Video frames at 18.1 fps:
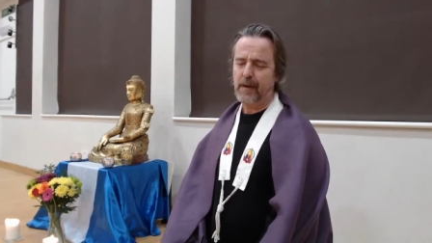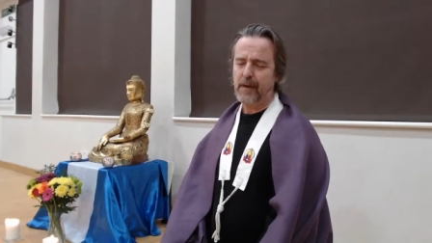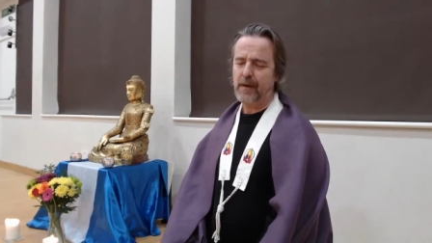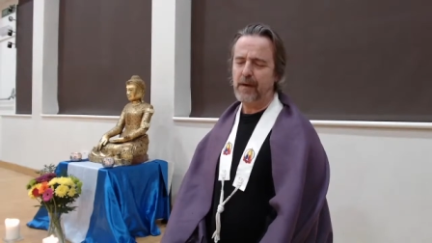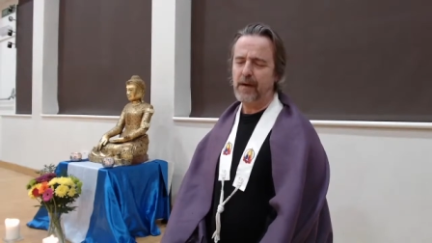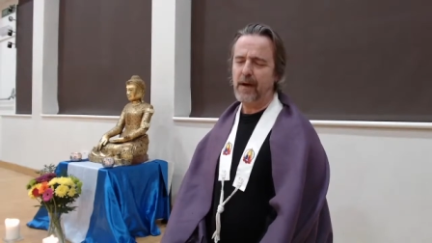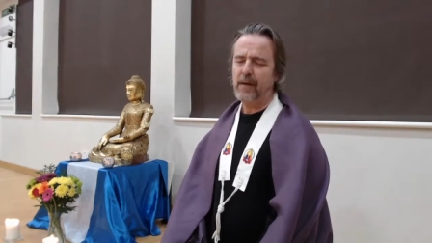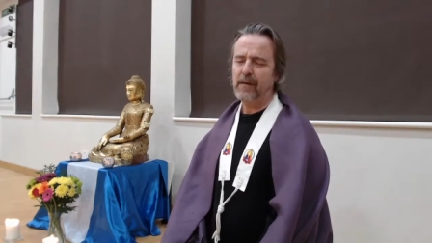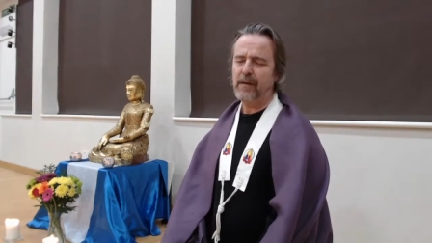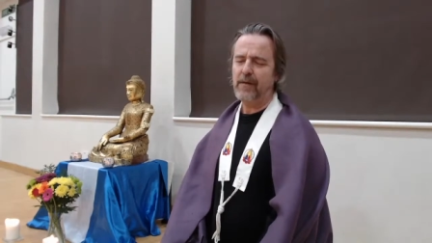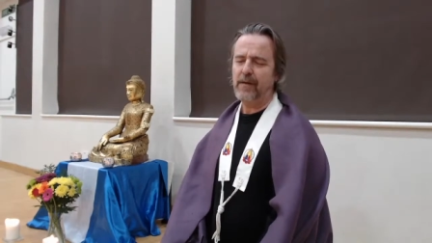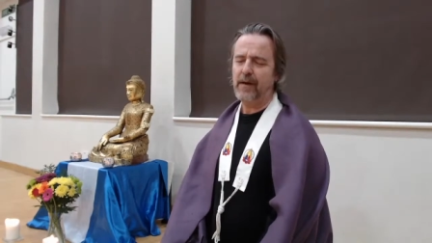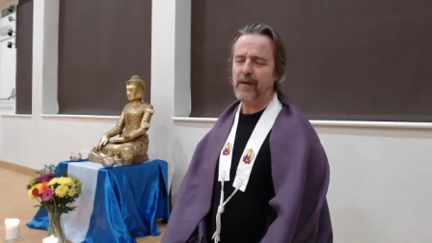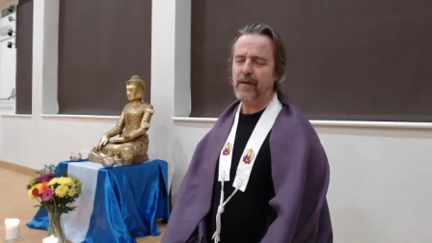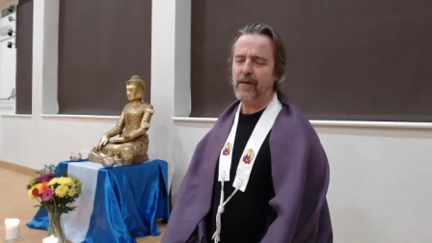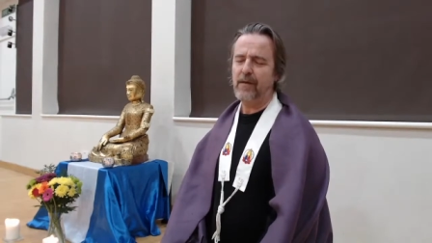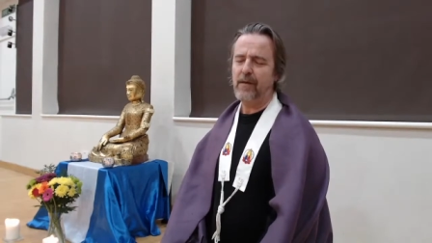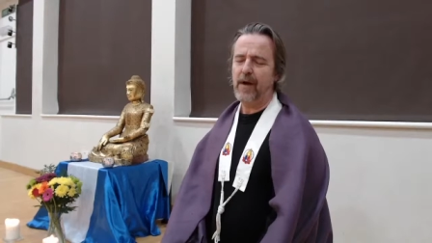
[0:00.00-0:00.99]
Noticing
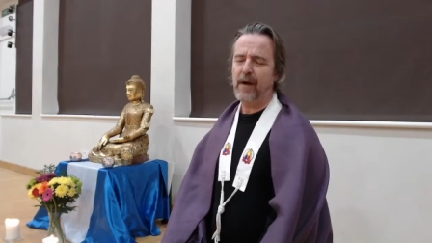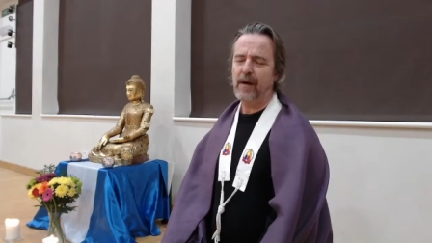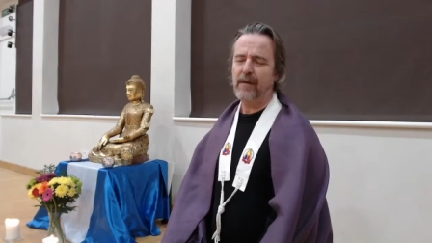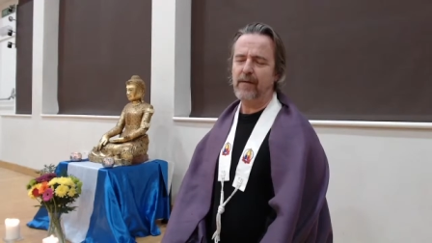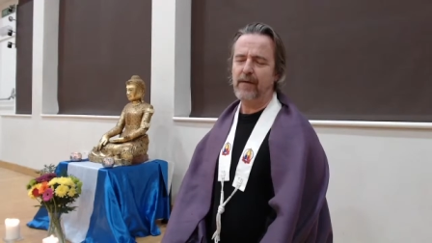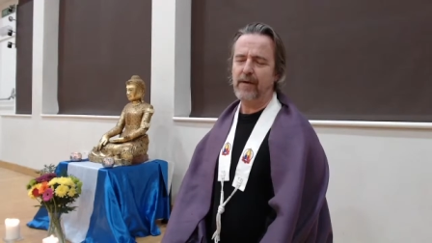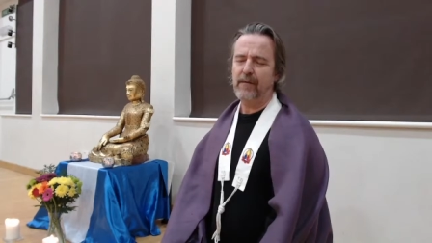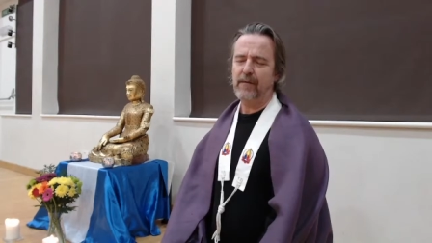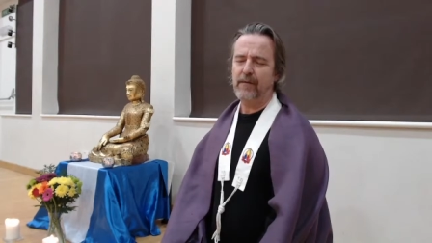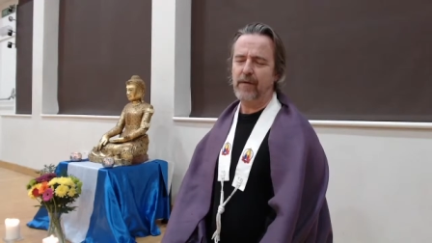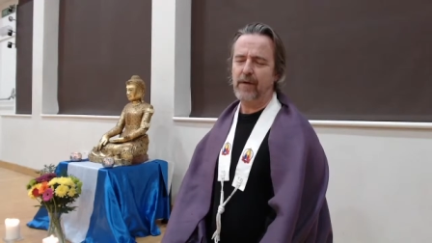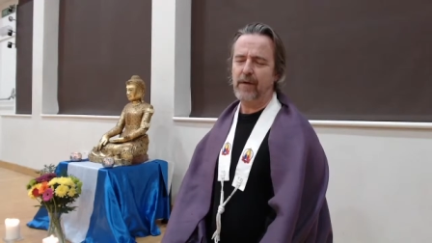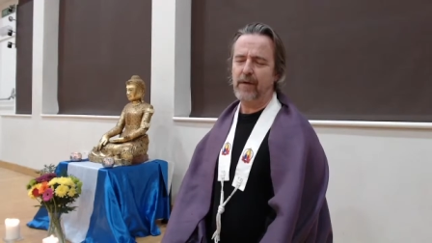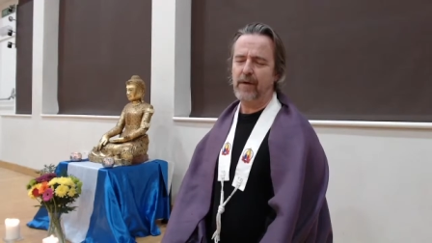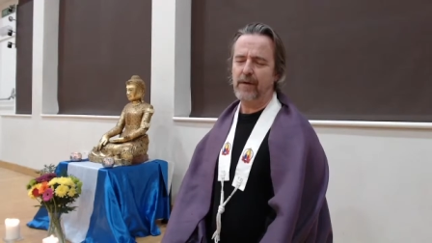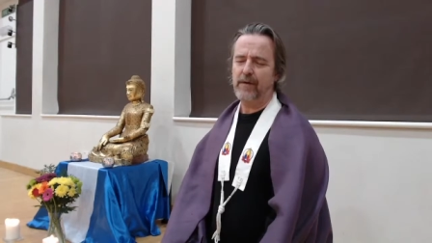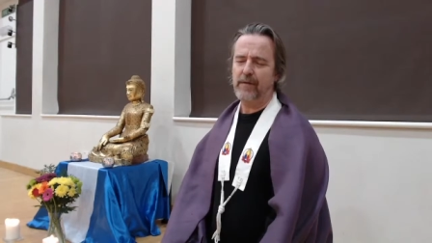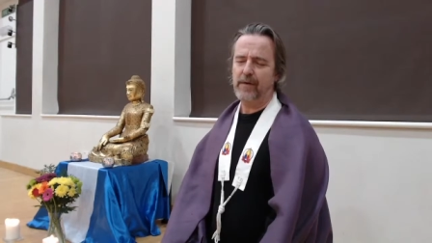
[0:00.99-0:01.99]
the rising and
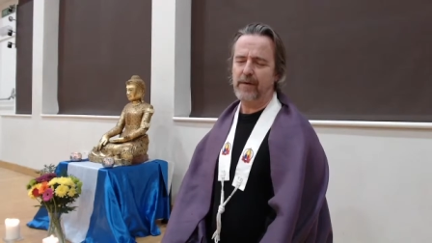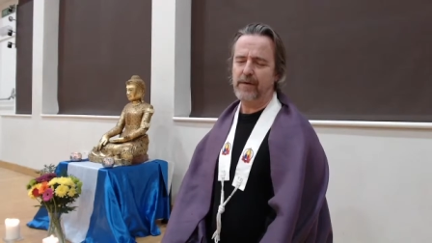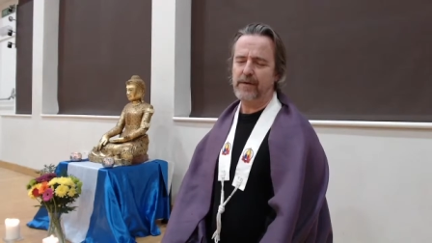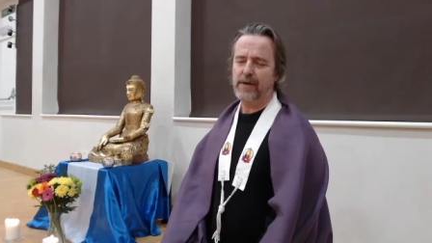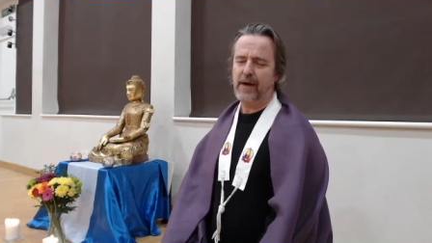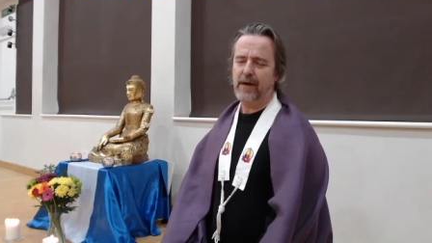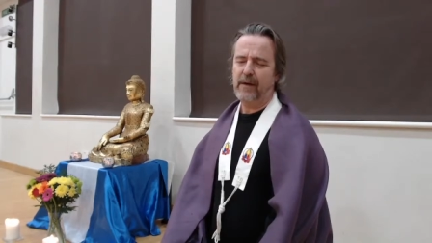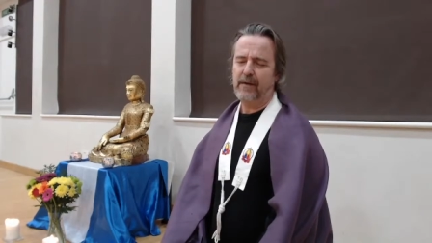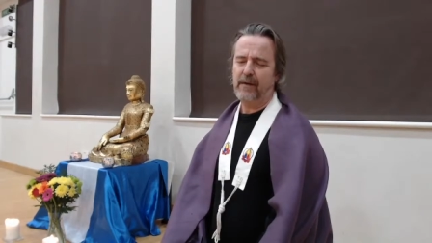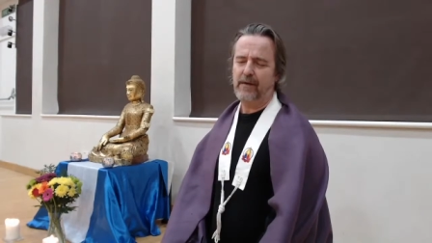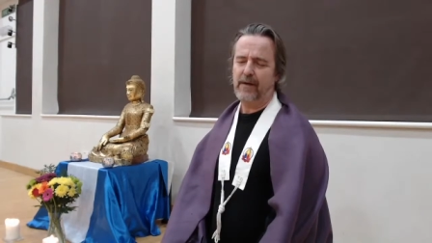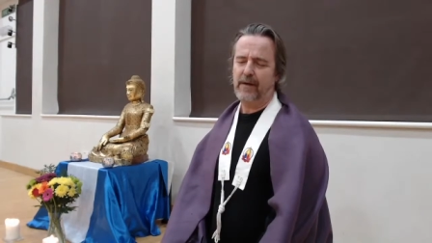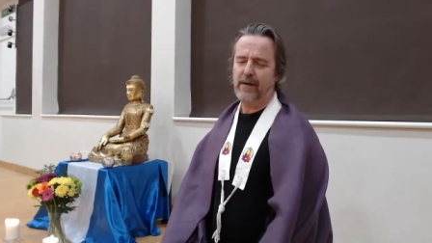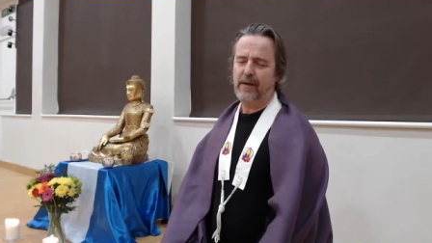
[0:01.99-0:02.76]
falling of your chest.